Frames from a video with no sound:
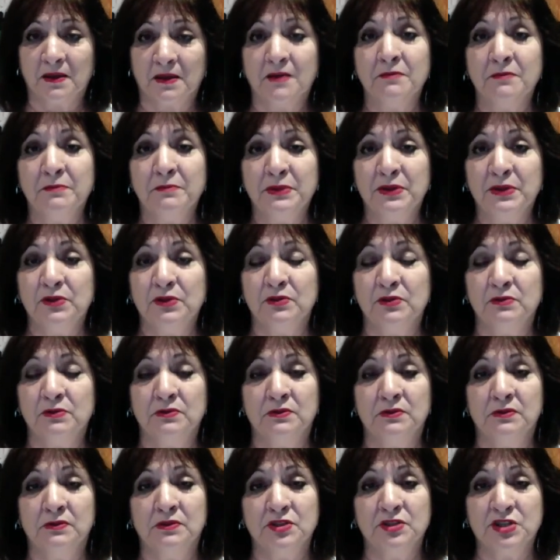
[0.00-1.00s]
Bill,
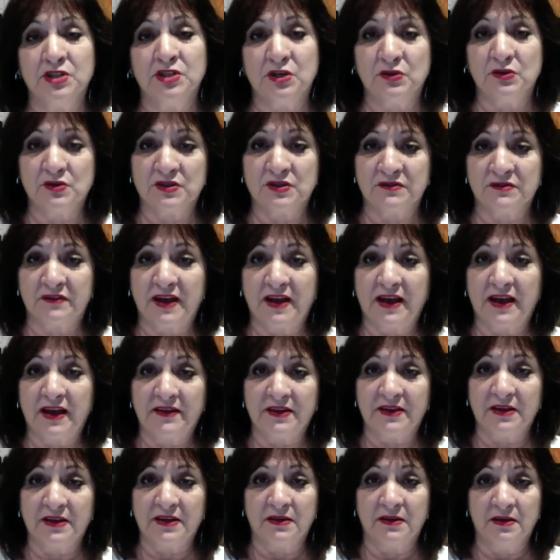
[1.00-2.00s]
Cheryl's
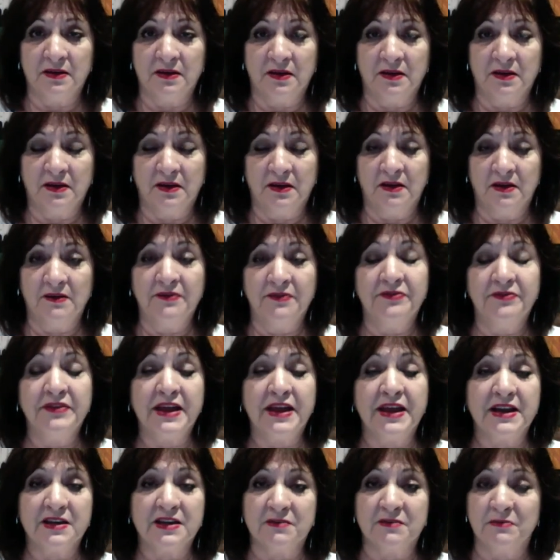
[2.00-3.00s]
father,
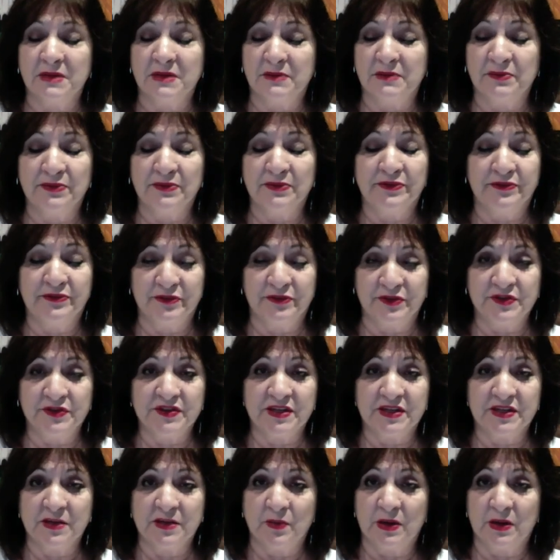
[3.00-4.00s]
thanked me
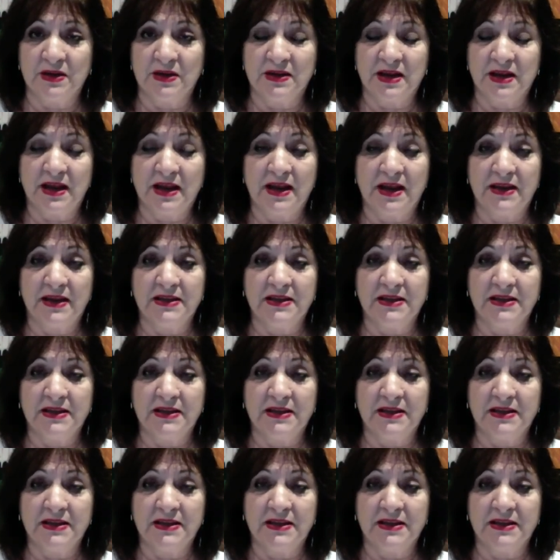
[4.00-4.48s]
profusely one day.